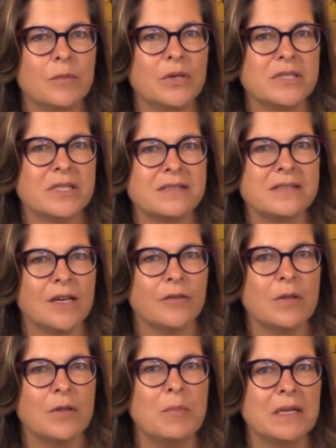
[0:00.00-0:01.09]
most of the stuff
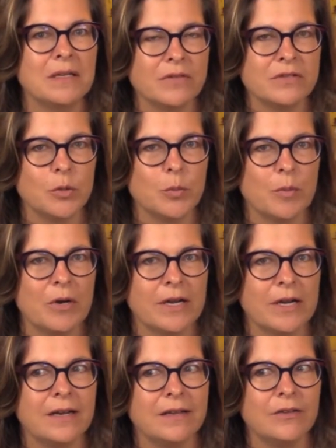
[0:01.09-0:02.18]
in the middle of the
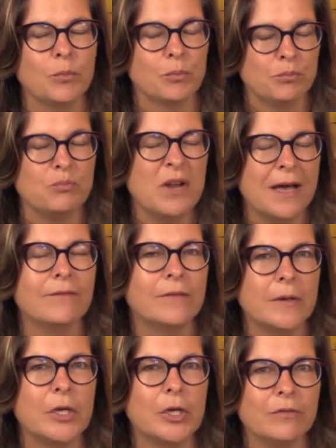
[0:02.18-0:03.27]
supermarket is not
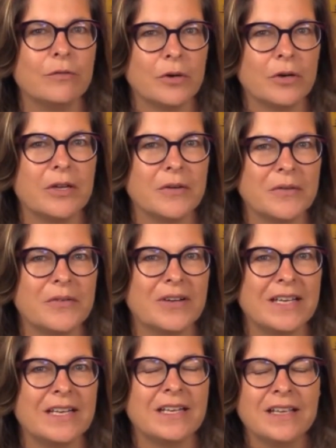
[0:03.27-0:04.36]
very good for you,
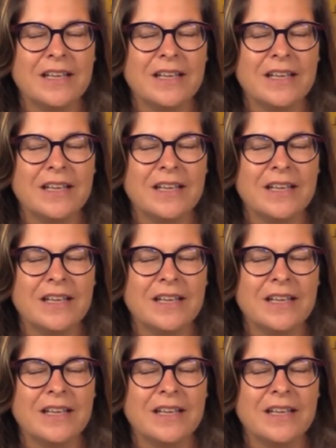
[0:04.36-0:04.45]
right?